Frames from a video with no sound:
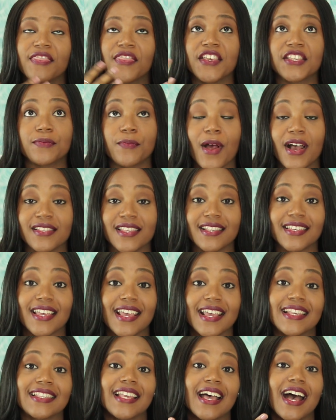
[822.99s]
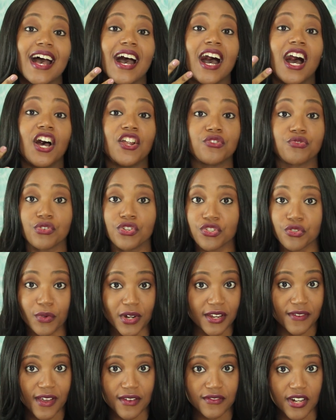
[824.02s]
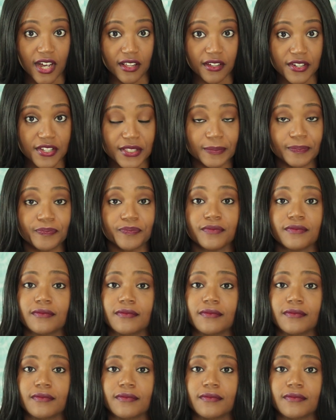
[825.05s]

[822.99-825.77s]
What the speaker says: This process is $125.